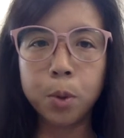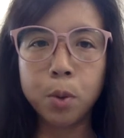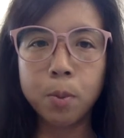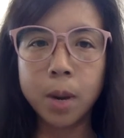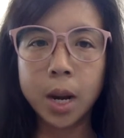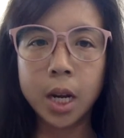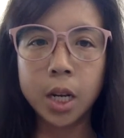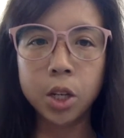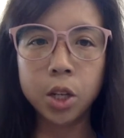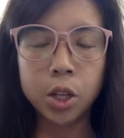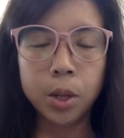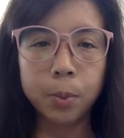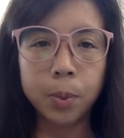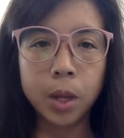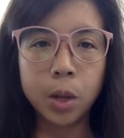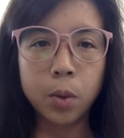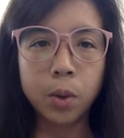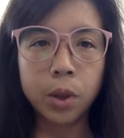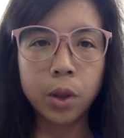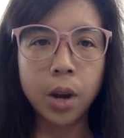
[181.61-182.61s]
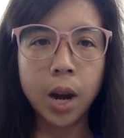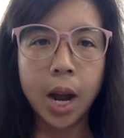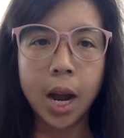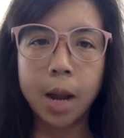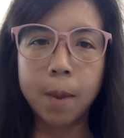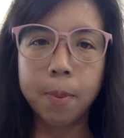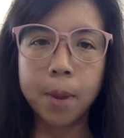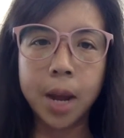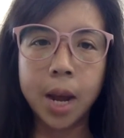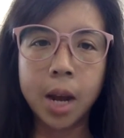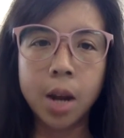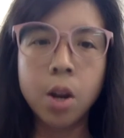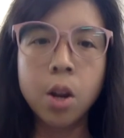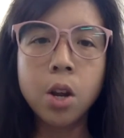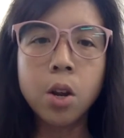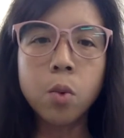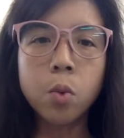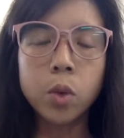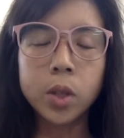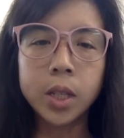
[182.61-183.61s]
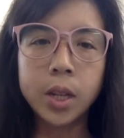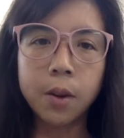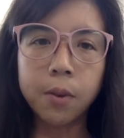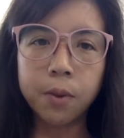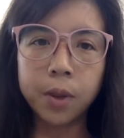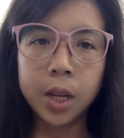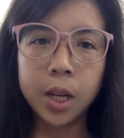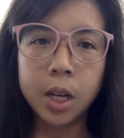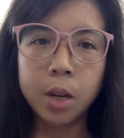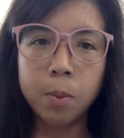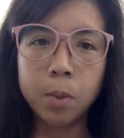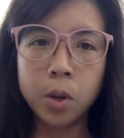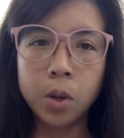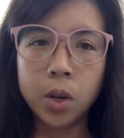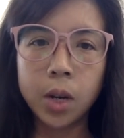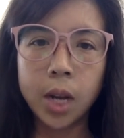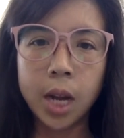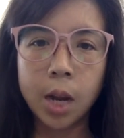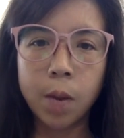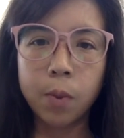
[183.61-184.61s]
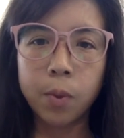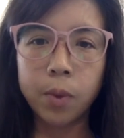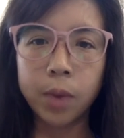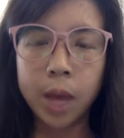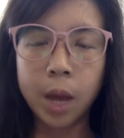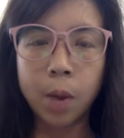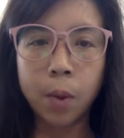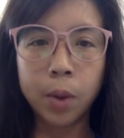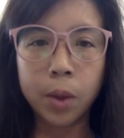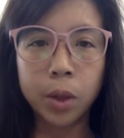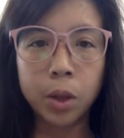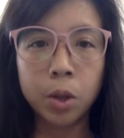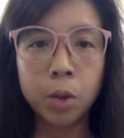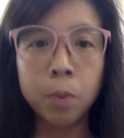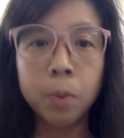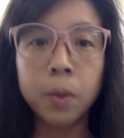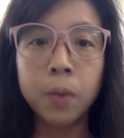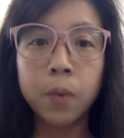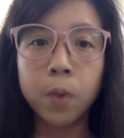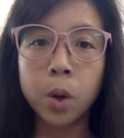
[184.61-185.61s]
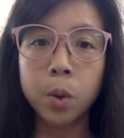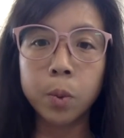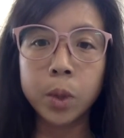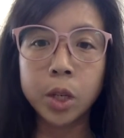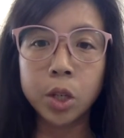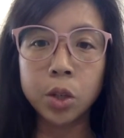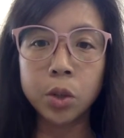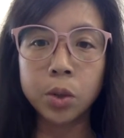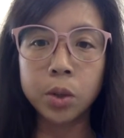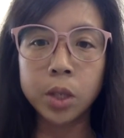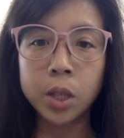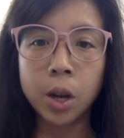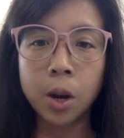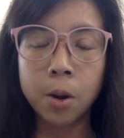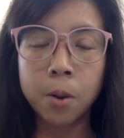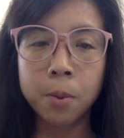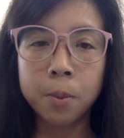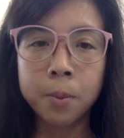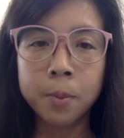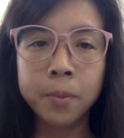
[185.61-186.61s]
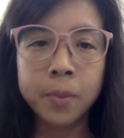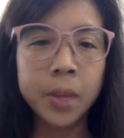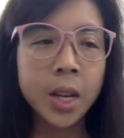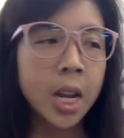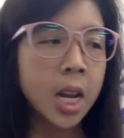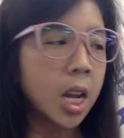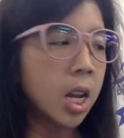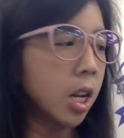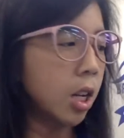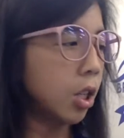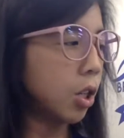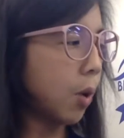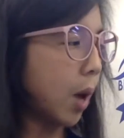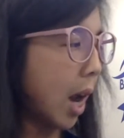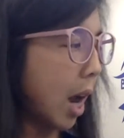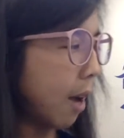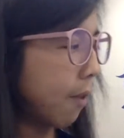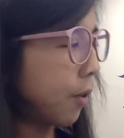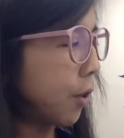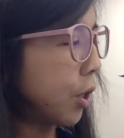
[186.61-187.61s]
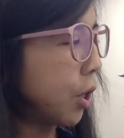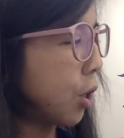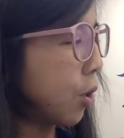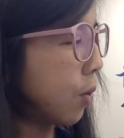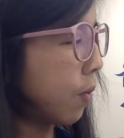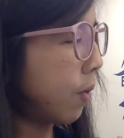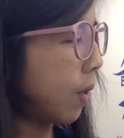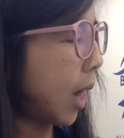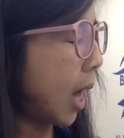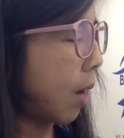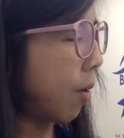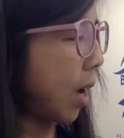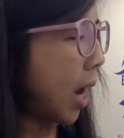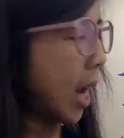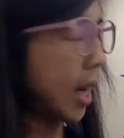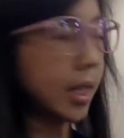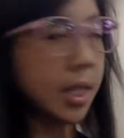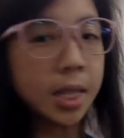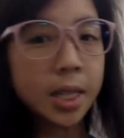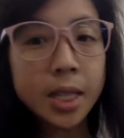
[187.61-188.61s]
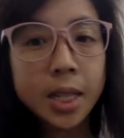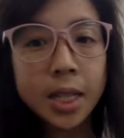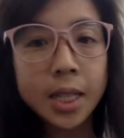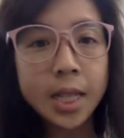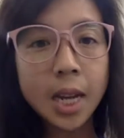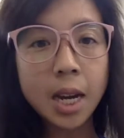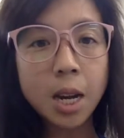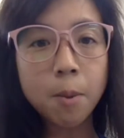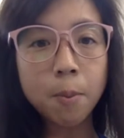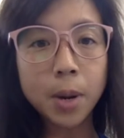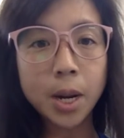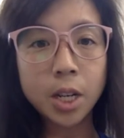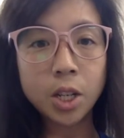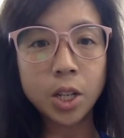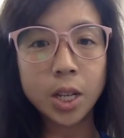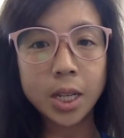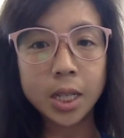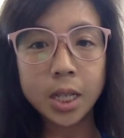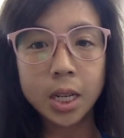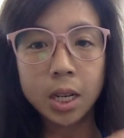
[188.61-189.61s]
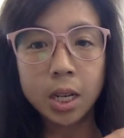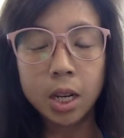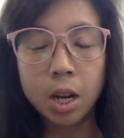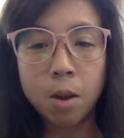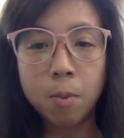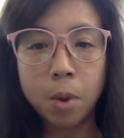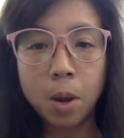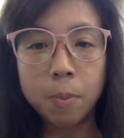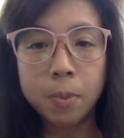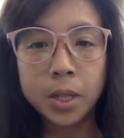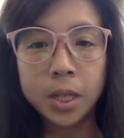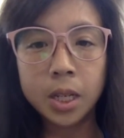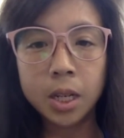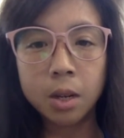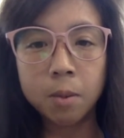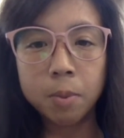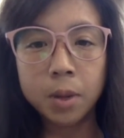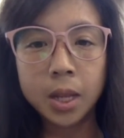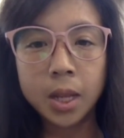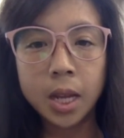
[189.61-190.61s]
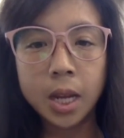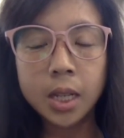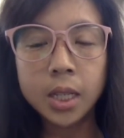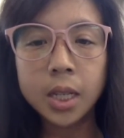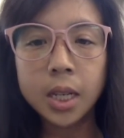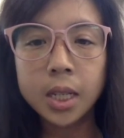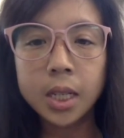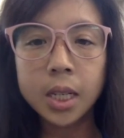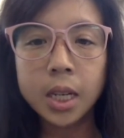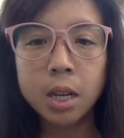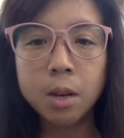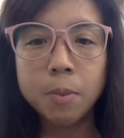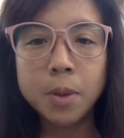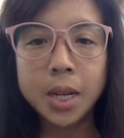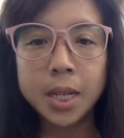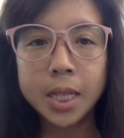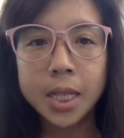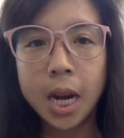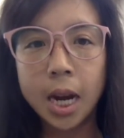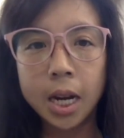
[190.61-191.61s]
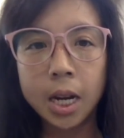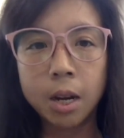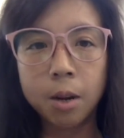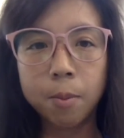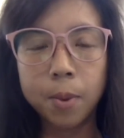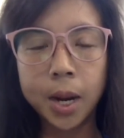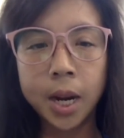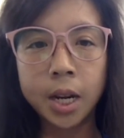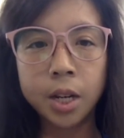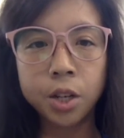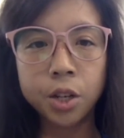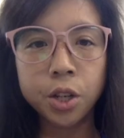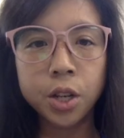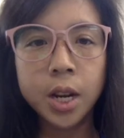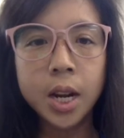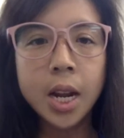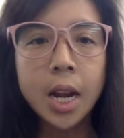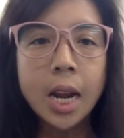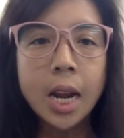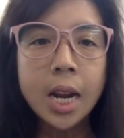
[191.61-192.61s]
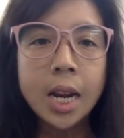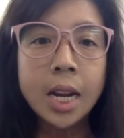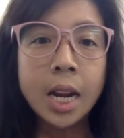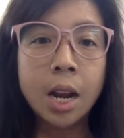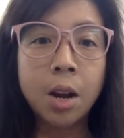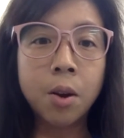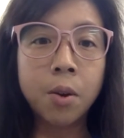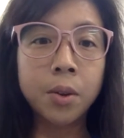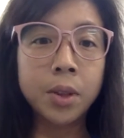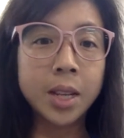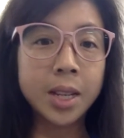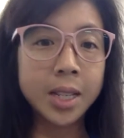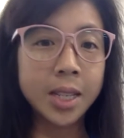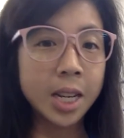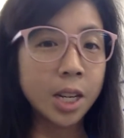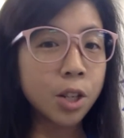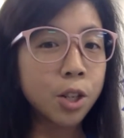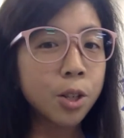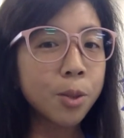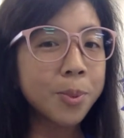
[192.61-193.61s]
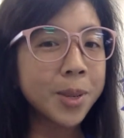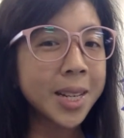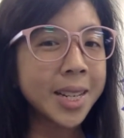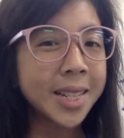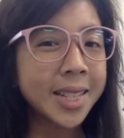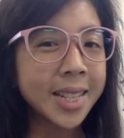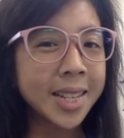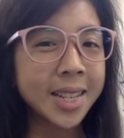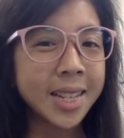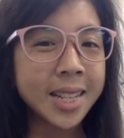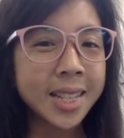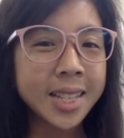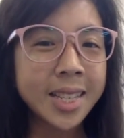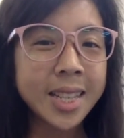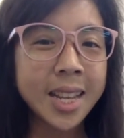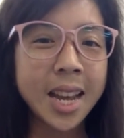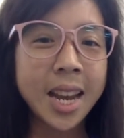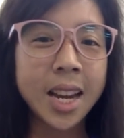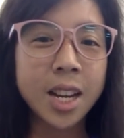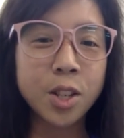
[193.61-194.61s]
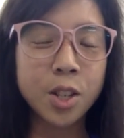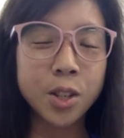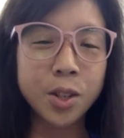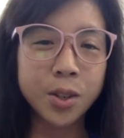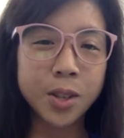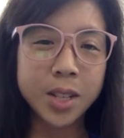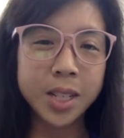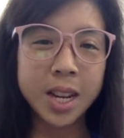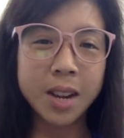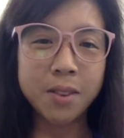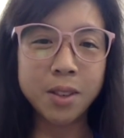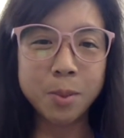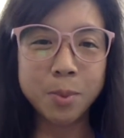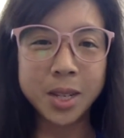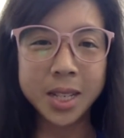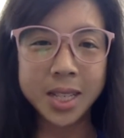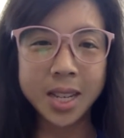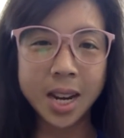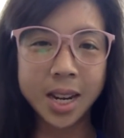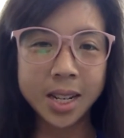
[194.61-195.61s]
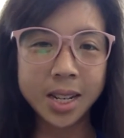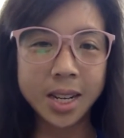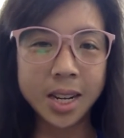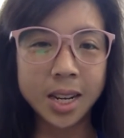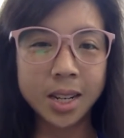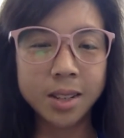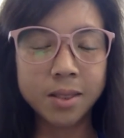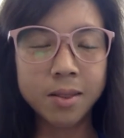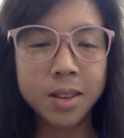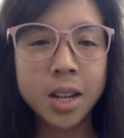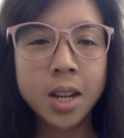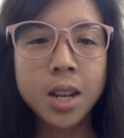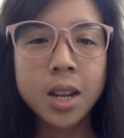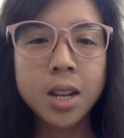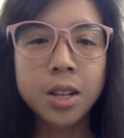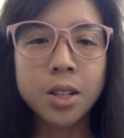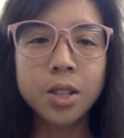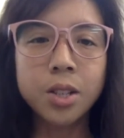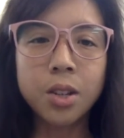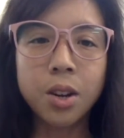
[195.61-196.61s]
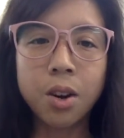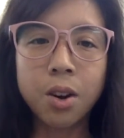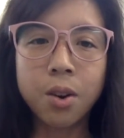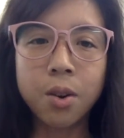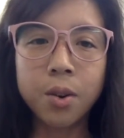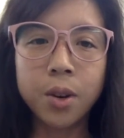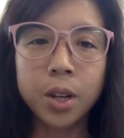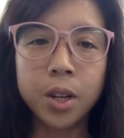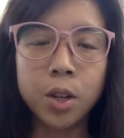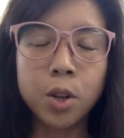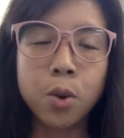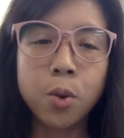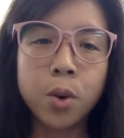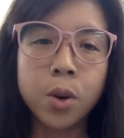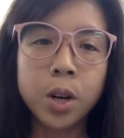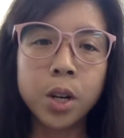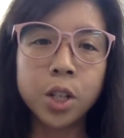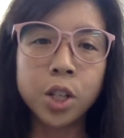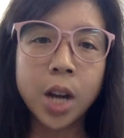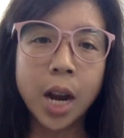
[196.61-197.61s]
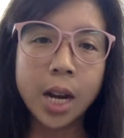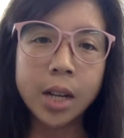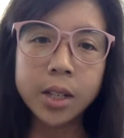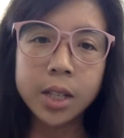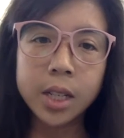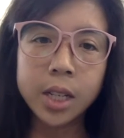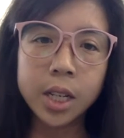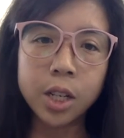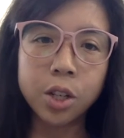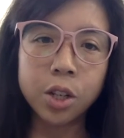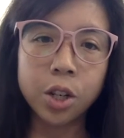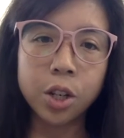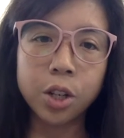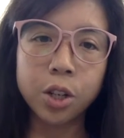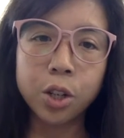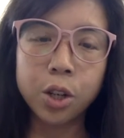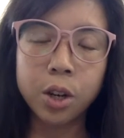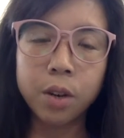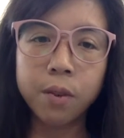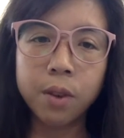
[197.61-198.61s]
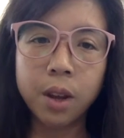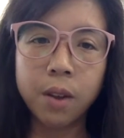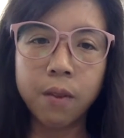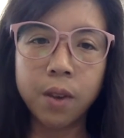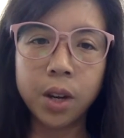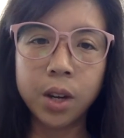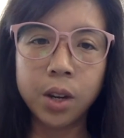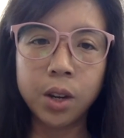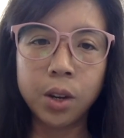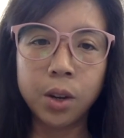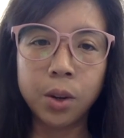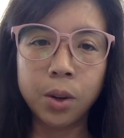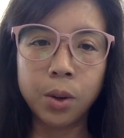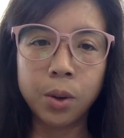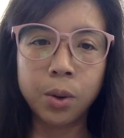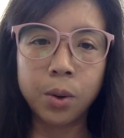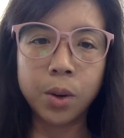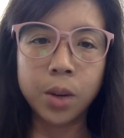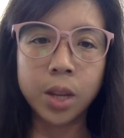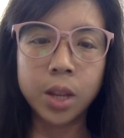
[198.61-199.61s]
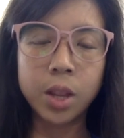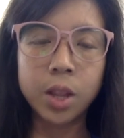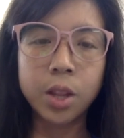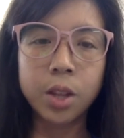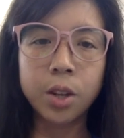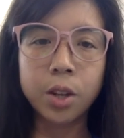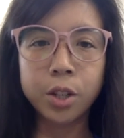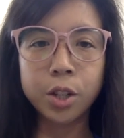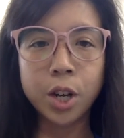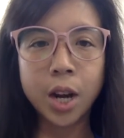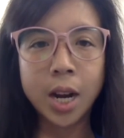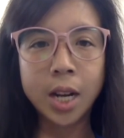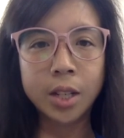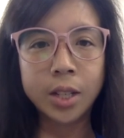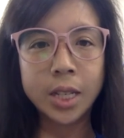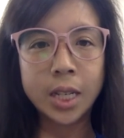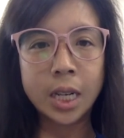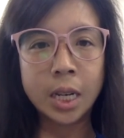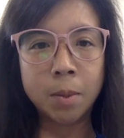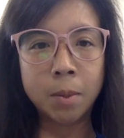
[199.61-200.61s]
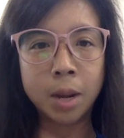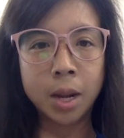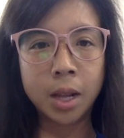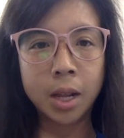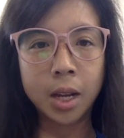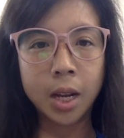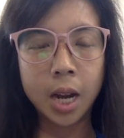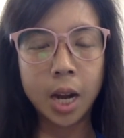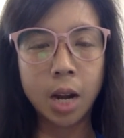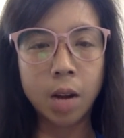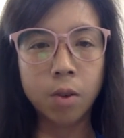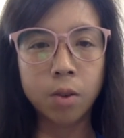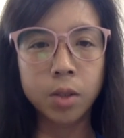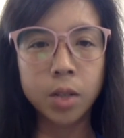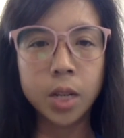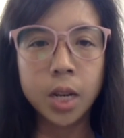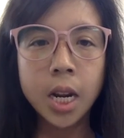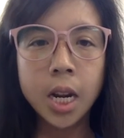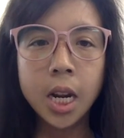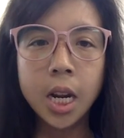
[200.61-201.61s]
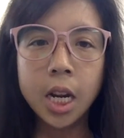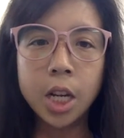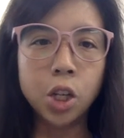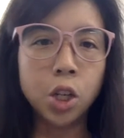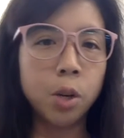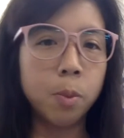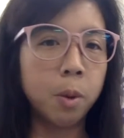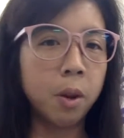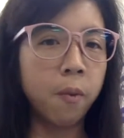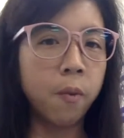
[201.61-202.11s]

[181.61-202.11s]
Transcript: you manage something with your iPad, we'll definitely communicate that with you before we do so. So after you've allowed access, the second page that's going to come up is going to be this. It's going to be a sign-in page. Now, the essential piece is that students have to be signed in. So your child's teacher should have given you your child's email account. It should be